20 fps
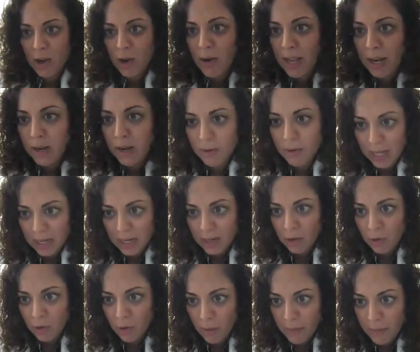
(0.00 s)
no, I don't need
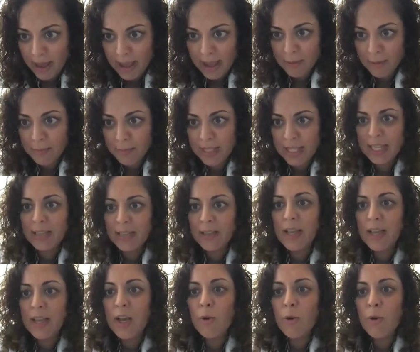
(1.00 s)
to do a biopsy?